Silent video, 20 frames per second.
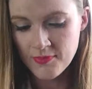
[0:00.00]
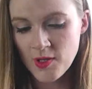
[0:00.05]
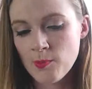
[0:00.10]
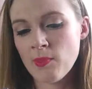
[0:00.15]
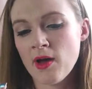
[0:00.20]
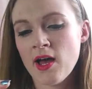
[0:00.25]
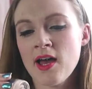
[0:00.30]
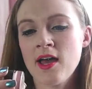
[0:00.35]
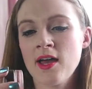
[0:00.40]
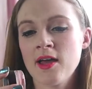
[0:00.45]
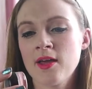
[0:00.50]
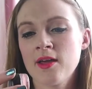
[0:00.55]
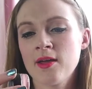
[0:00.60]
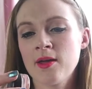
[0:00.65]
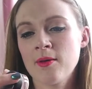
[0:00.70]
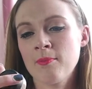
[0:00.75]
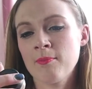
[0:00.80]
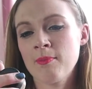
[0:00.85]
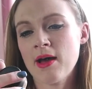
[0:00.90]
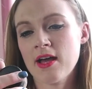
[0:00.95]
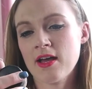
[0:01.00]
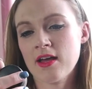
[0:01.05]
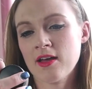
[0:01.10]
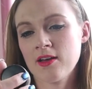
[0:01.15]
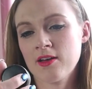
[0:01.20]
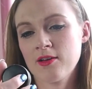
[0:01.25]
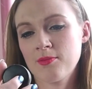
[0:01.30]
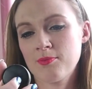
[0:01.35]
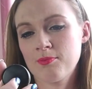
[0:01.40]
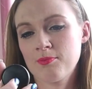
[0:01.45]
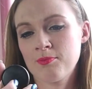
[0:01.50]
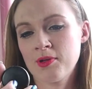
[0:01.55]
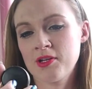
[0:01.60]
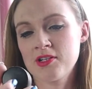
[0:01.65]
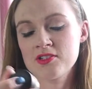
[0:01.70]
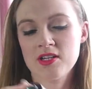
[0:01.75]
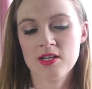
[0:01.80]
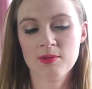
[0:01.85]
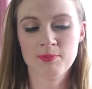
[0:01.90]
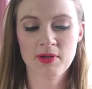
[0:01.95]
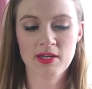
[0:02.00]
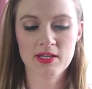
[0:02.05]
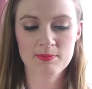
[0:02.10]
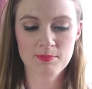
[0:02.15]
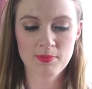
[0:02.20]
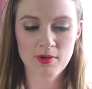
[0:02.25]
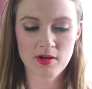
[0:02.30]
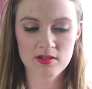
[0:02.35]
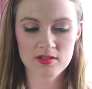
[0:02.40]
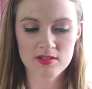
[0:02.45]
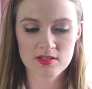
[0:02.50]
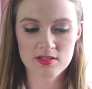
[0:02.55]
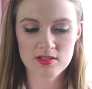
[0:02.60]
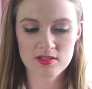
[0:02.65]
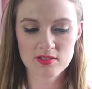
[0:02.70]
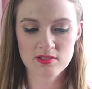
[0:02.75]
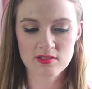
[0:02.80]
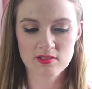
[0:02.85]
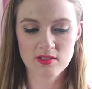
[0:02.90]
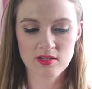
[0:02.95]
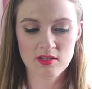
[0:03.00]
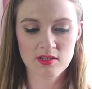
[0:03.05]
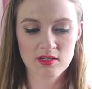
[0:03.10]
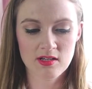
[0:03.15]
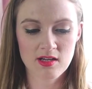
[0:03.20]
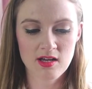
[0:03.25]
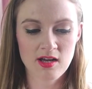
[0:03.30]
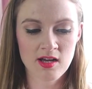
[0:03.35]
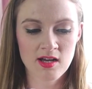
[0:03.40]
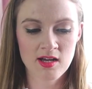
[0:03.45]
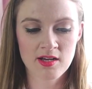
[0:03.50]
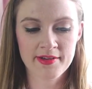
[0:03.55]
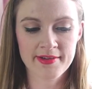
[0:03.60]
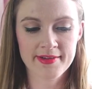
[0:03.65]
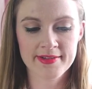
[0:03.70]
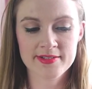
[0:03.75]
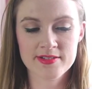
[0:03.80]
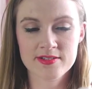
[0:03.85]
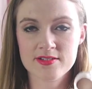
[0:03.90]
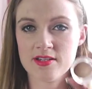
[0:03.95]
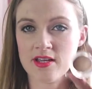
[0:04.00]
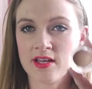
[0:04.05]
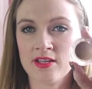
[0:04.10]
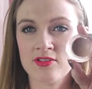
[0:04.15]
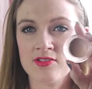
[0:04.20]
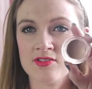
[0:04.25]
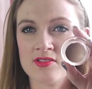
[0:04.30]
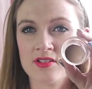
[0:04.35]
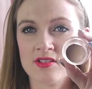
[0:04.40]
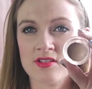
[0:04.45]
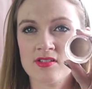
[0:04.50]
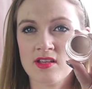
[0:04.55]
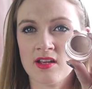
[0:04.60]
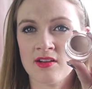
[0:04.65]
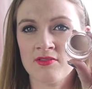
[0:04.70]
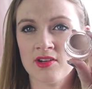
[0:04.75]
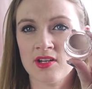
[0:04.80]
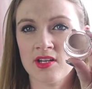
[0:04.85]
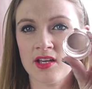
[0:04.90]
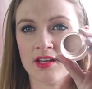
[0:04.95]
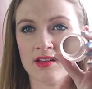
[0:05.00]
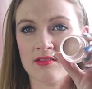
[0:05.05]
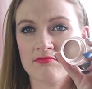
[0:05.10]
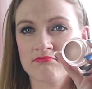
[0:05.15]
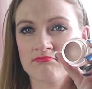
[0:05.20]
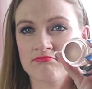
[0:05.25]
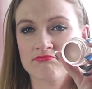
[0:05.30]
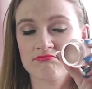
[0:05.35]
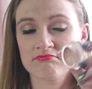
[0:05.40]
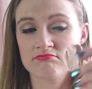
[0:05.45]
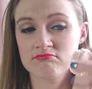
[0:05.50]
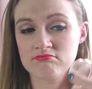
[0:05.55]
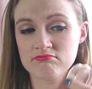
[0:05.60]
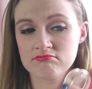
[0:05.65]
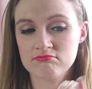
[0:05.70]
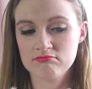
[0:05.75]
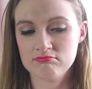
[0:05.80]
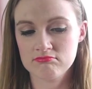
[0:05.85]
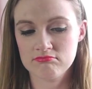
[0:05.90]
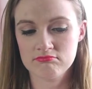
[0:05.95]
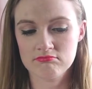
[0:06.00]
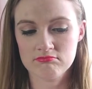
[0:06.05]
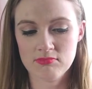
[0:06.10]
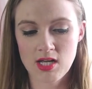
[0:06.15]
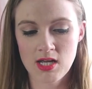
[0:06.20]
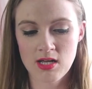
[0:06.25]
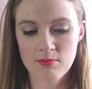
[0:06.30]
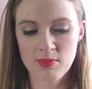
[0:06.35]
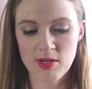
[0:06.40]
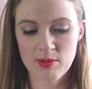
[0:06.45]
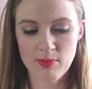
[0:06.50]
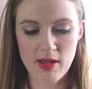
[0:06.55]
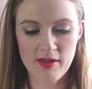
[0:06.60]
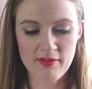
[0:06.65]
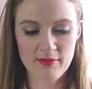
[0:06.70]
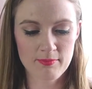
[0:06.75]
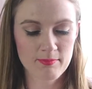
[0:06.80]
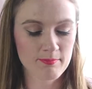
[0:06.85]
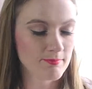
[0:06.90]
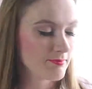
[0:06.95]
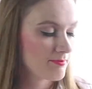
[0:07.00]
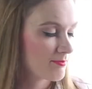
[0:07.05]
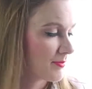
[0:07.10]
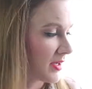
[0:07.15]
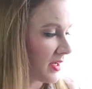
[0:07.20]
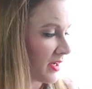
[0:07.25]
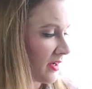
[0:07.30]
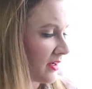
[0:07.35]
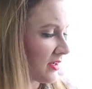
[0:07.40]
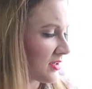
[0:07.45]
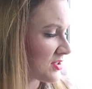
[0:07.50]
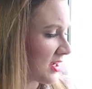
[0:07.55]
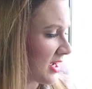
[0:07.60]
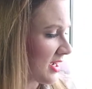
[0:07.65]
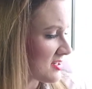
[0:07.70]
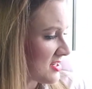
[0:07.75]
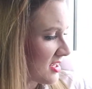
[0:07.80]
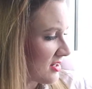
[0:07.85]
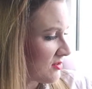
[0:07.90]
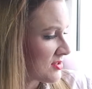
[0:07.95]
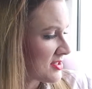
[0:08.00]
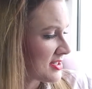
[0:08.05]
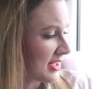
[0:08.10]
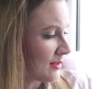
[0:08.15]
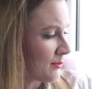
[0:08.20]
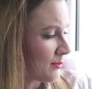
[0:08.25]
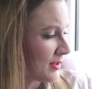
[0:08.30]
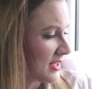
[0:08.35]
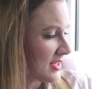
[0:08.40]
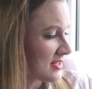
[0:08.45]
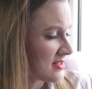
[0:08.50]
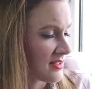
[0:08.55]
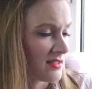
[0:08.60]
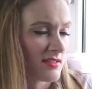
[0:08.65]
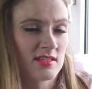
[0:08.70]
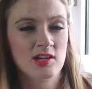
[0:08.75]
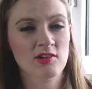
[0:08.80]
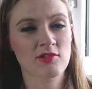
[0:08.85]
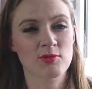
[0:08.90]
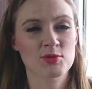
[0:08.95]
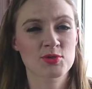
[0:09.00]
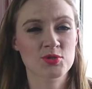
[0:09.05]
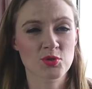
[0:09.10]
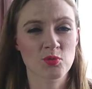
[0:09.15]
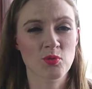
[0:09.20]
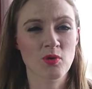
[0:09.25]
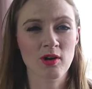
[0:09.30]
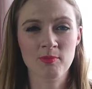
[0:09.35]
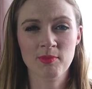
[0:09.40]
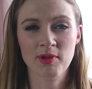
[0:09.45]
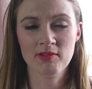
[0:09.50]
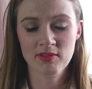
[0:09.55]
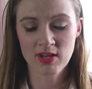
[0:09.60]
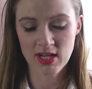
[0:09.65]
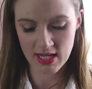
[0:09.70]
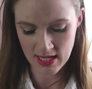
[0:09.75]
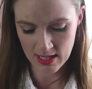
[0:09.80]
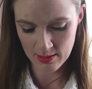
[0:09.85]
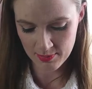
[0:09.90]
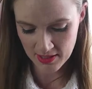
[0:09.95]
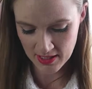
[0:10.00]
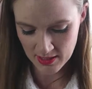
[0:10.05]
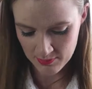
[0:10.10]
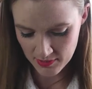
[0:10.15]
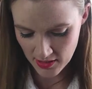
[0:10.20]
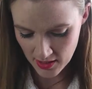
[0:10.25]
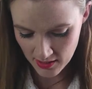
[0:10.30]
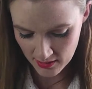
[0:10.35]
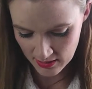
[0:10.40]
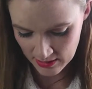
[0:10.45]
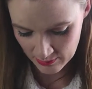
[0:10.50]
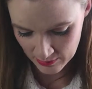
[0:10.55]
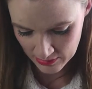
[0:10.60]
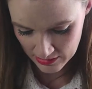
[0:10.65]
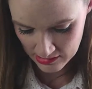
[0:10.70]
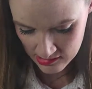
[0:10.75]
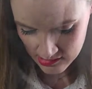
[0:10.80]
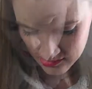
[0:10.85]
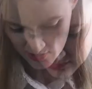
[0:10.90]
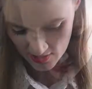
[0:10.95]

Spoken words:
My MAC Paisley Paint Pot, and I use this every day. It made my eyeshadow stay in place. Considering it was so warm, it really helped keep that in place.